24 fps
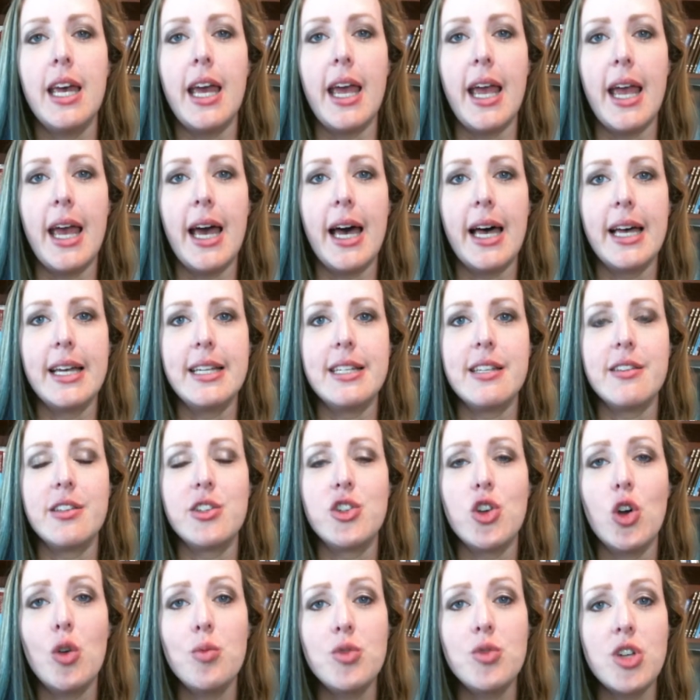And the
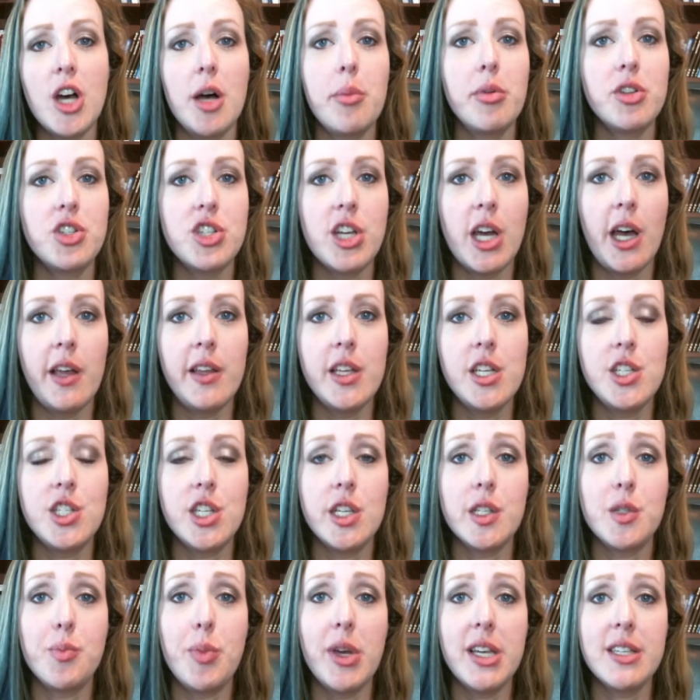Tome Topple Challenge
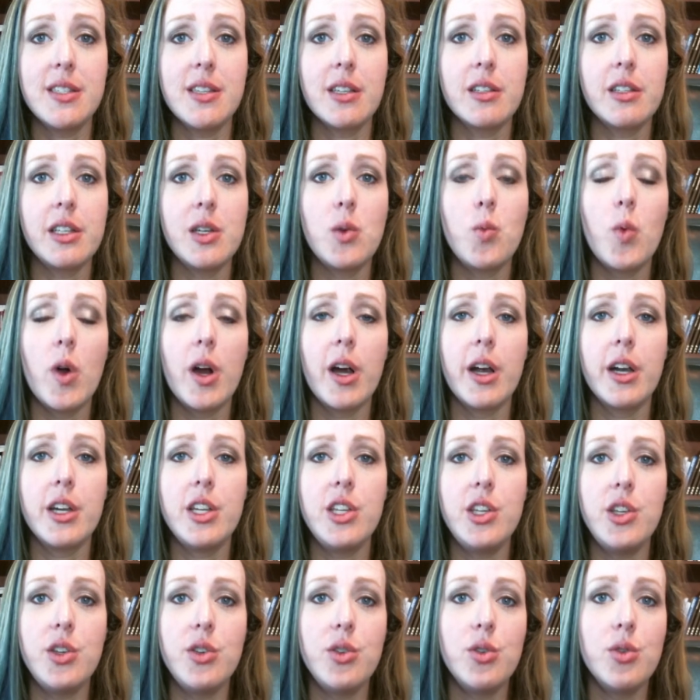is basically where
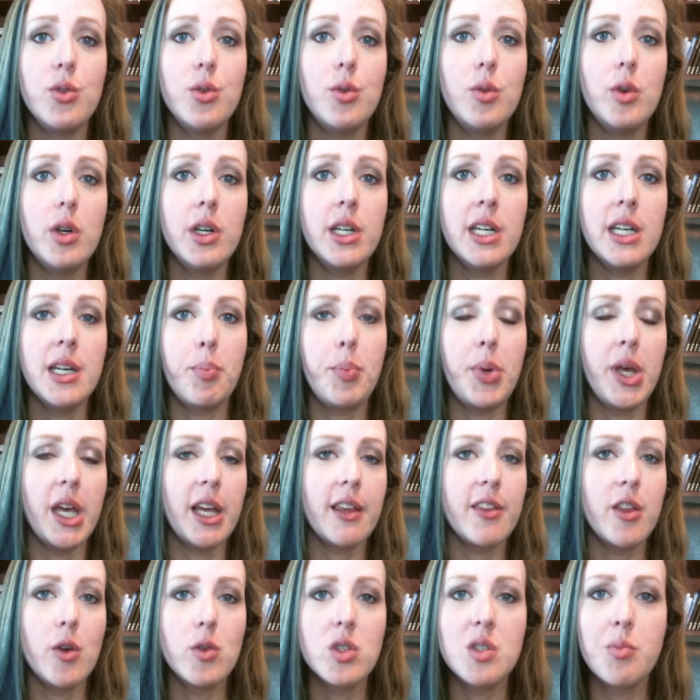you pick
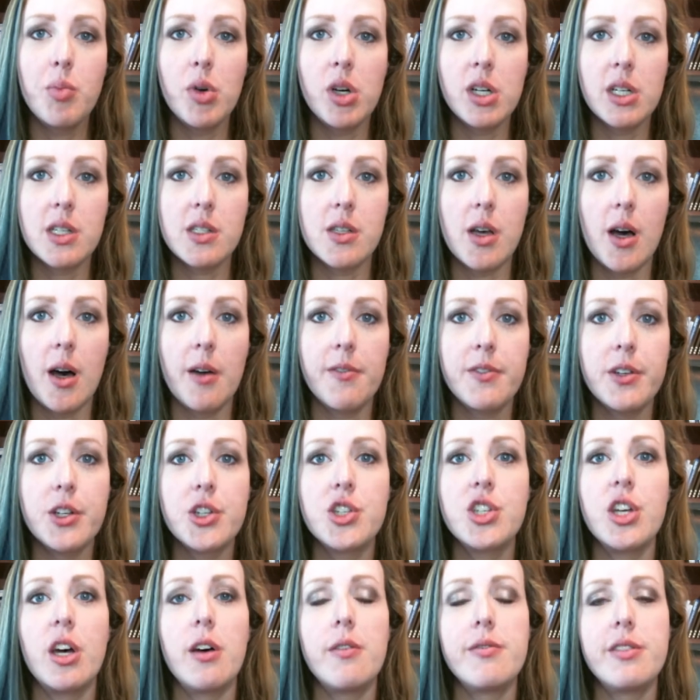those books off your
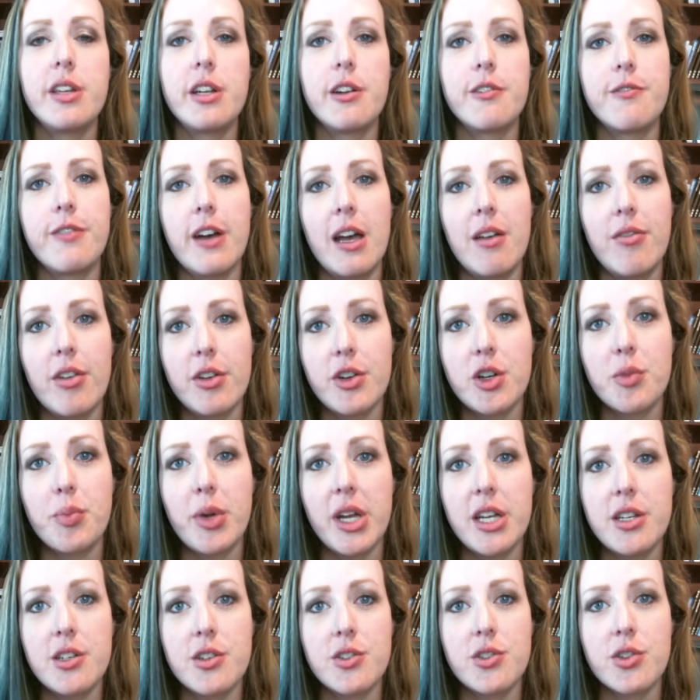shelf that are 500
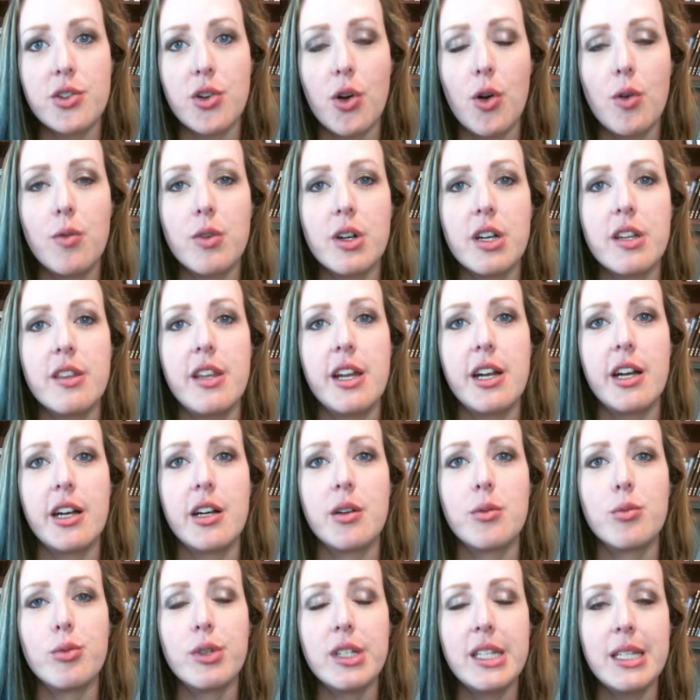pages or over that are
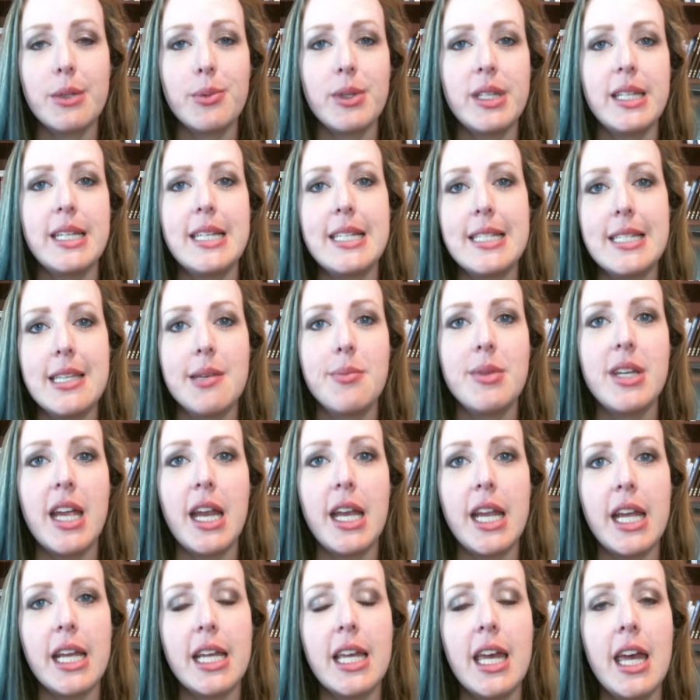really, really
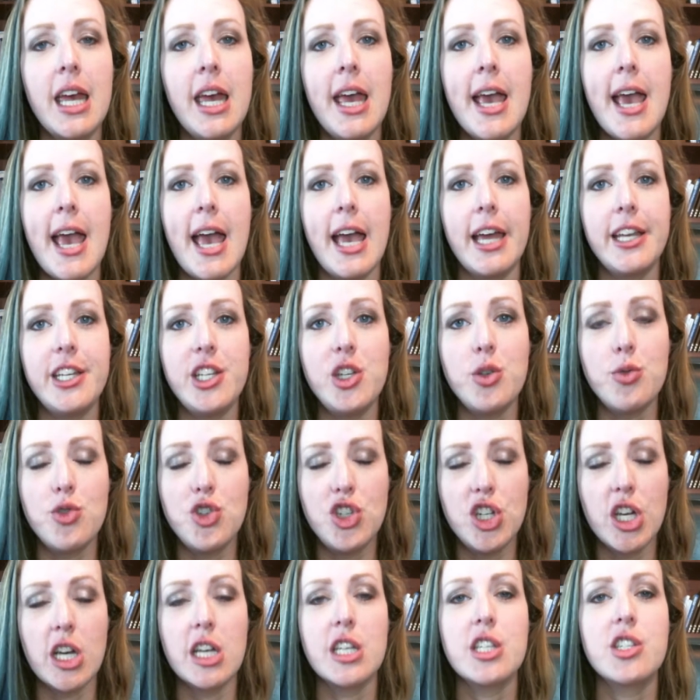intimidating, and you
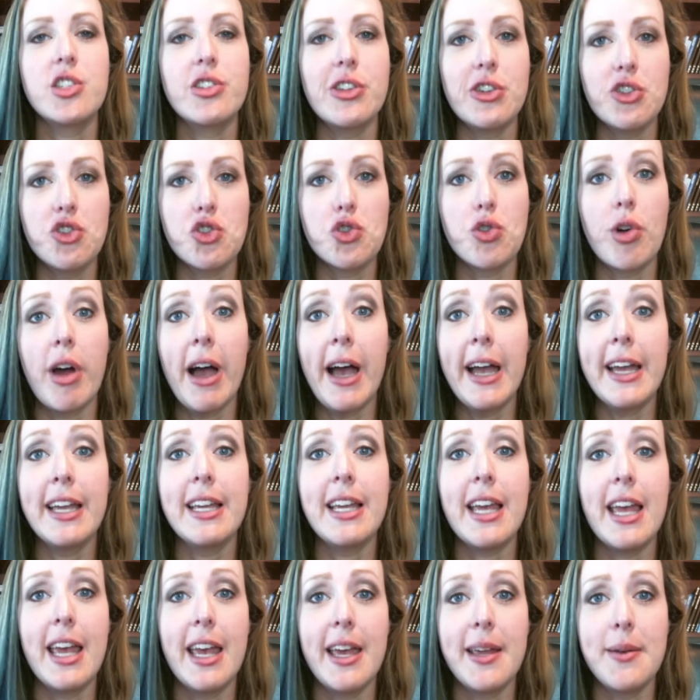just try
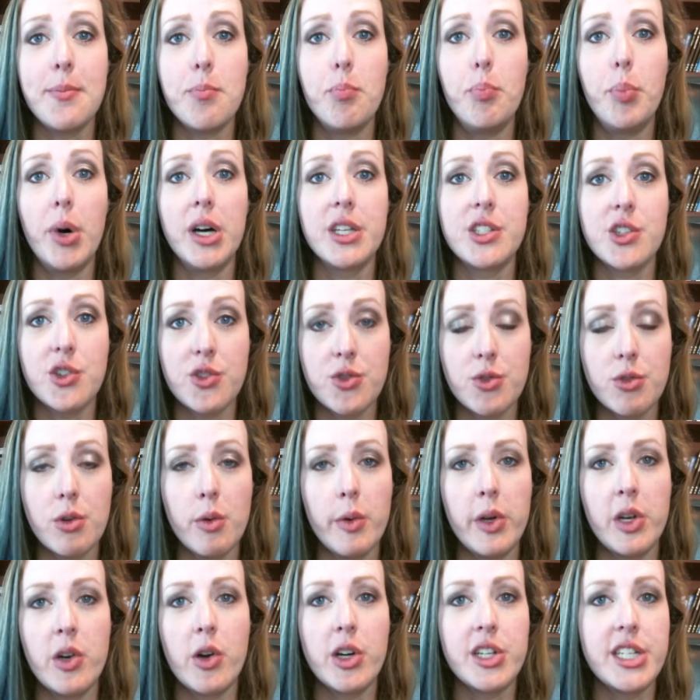and bust through
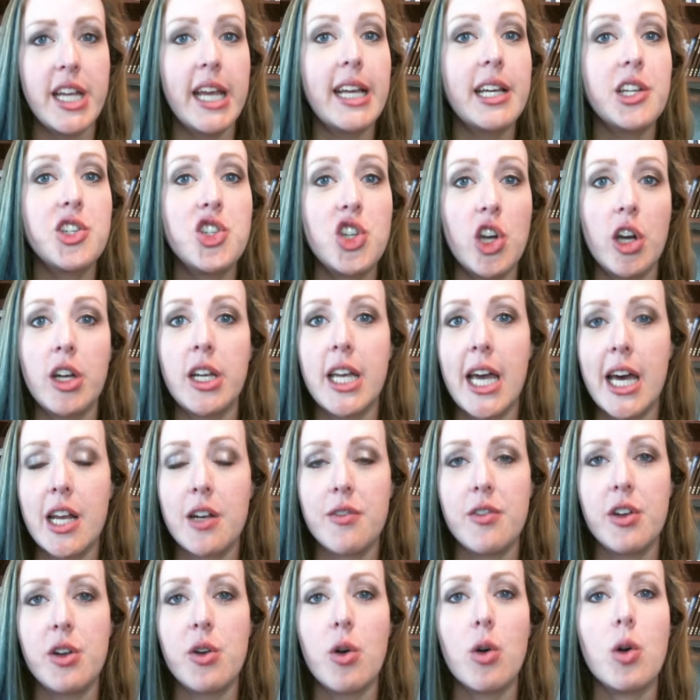it or take a chunk out
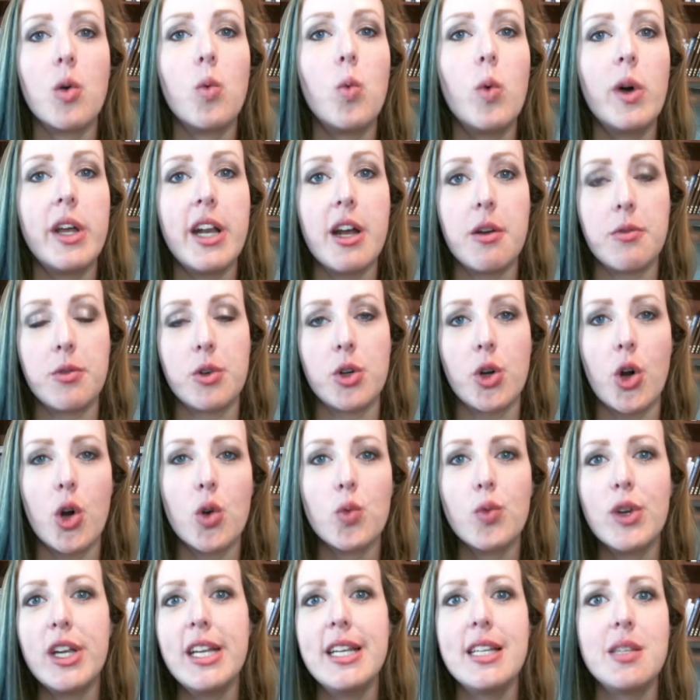of it or whatever, or
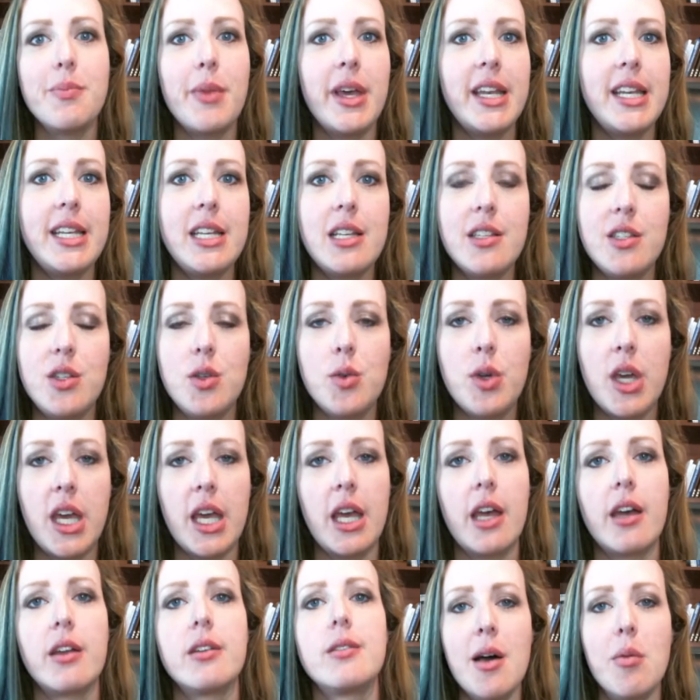read as many as you
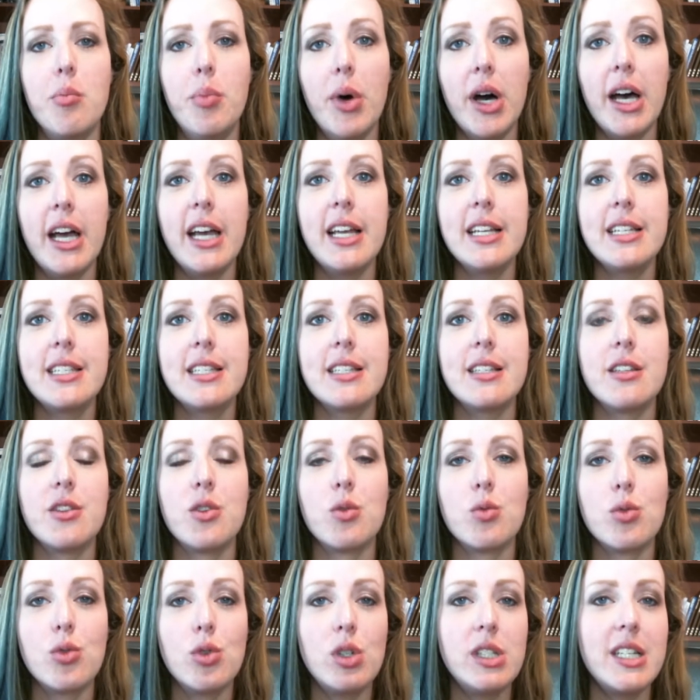can. But the
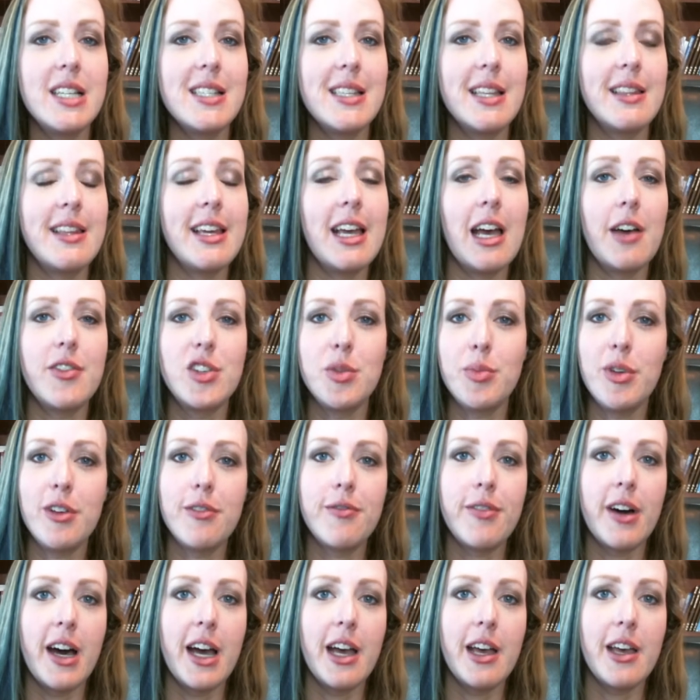rule is that they have to be
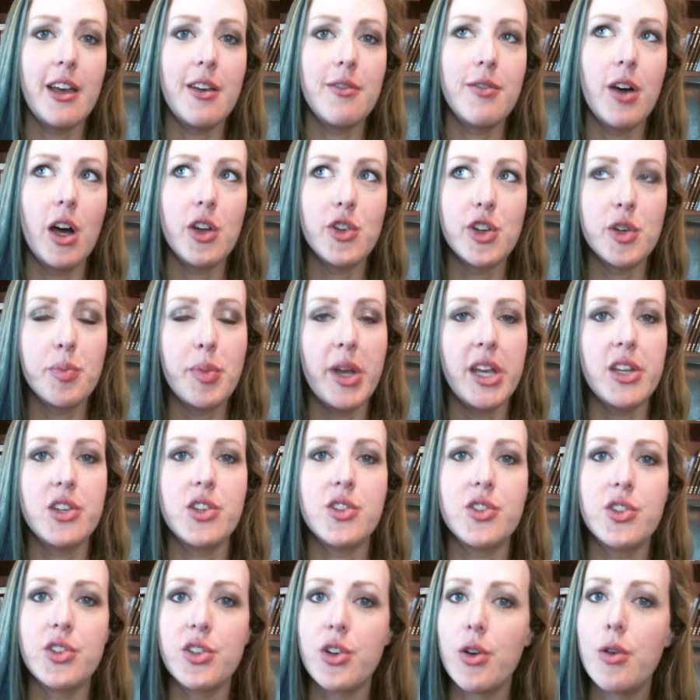500
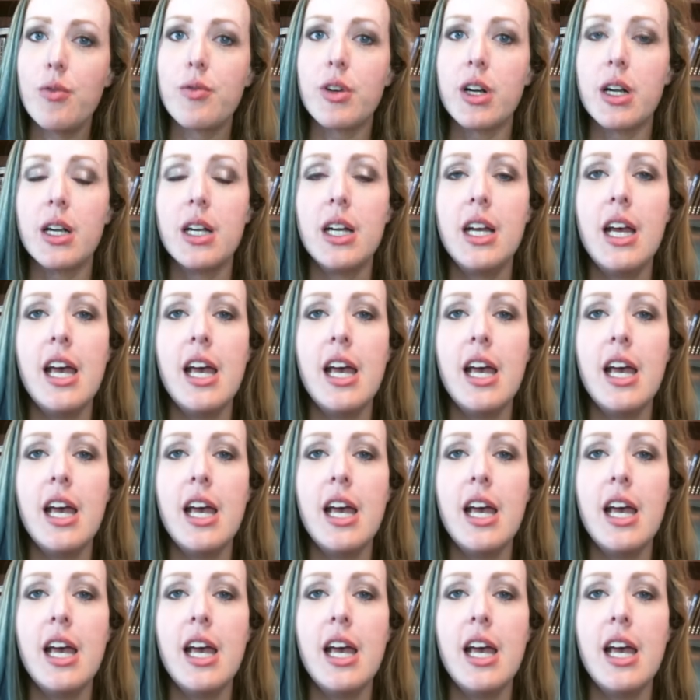pages or over.